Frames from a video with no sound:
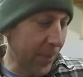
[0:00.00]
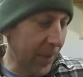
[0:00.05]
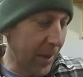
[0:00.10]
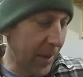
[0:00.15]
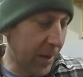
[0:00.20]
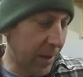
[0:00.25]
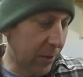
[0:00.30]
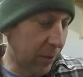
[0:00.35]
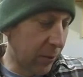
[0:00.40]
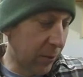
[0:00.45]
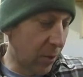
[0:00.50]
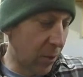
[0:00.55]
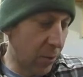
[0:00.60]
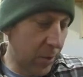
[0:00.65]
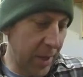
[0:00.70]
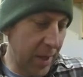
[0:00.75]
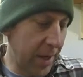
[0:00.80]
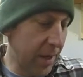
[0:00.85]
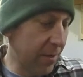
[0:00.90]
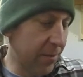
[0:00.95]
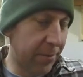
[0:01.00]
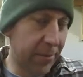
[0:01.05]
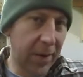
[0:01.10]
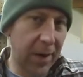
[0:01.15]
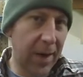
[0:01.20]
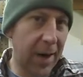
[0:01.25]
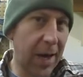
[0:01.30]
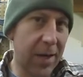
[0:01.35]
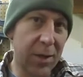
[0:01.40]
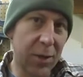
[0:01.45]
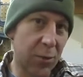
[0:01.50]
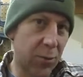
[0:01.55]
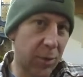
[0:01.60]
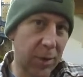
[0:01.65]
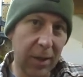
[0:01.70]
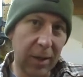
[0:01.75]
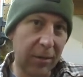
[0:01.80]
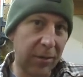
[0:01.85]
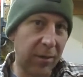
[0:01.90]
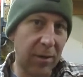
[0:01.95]
and so when they didn't fit, I just
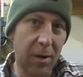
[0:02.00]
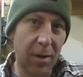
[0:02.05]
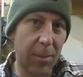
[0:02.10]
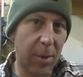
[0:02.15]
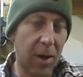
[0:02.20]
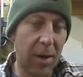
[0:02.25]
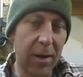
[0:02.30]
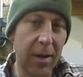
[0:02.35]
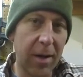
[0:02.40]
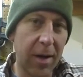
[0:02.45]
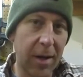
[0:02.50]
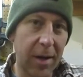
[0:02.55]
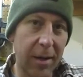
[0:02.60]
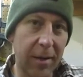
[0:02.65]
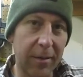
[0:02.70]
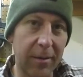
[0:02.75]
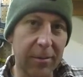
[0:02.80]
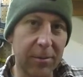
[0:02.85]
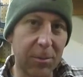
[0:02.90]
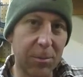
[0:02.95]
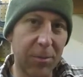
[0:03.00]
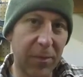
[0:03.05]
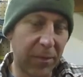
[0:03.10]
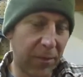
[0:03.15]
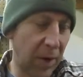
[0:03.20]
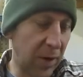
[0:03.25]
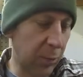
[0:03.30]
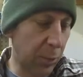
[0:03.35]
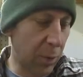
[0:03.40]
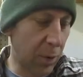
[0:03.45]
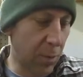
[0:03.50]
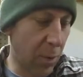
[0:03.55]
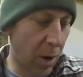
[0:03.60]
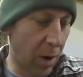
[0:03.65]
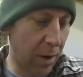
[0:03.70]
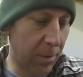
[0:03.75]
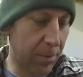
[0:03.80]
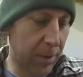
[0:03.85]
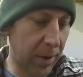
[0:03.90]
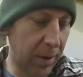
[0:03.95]
relisted them on Facebook
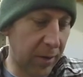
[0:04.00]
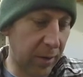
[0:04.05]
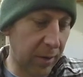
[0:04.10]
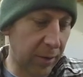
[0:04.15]
Marketplace.